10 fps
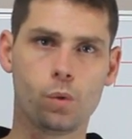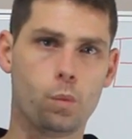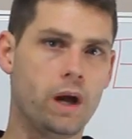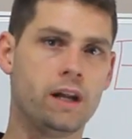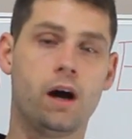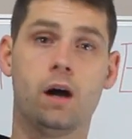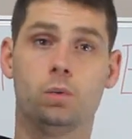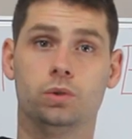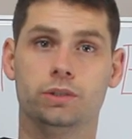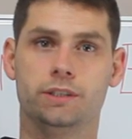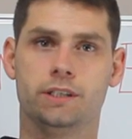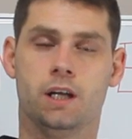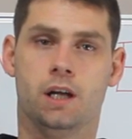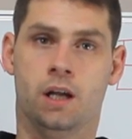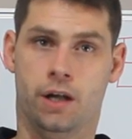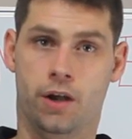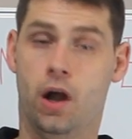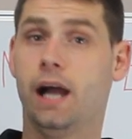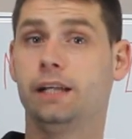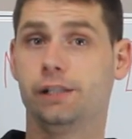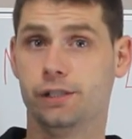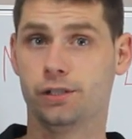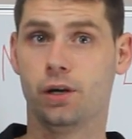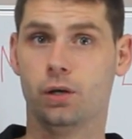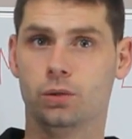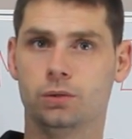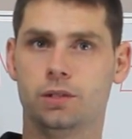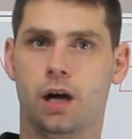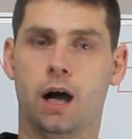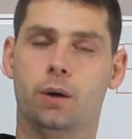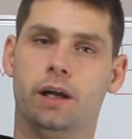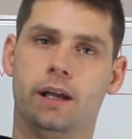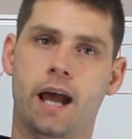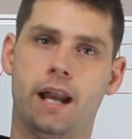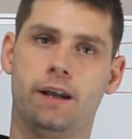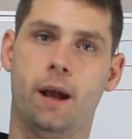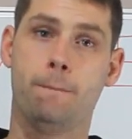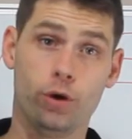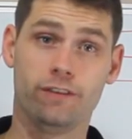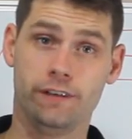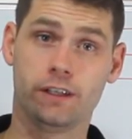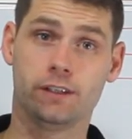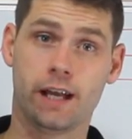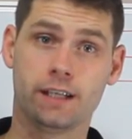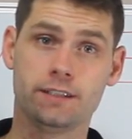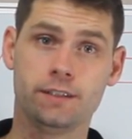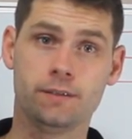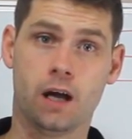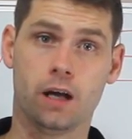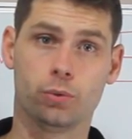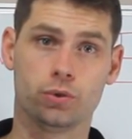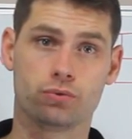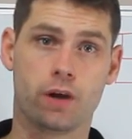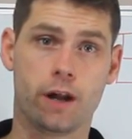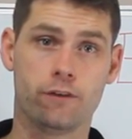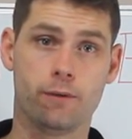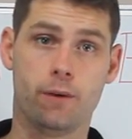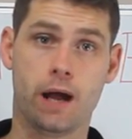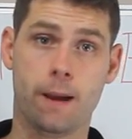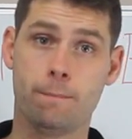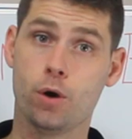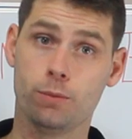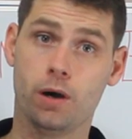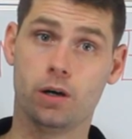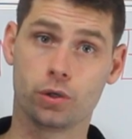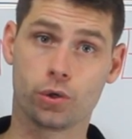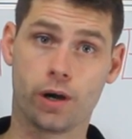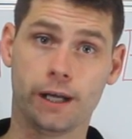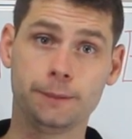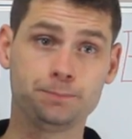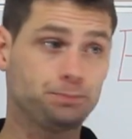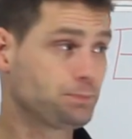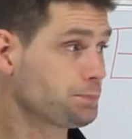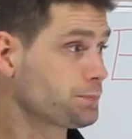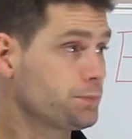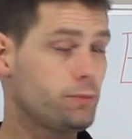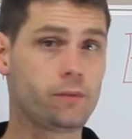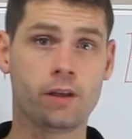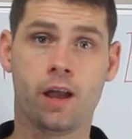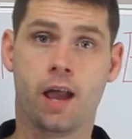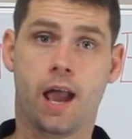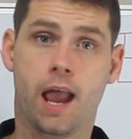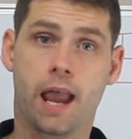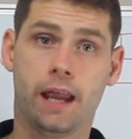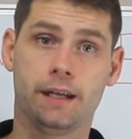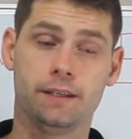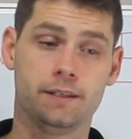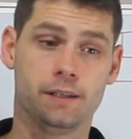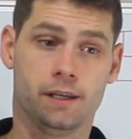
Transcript: When I was 9 years old, I had a motor vehicle accident. I was ran over by a mobile crane, and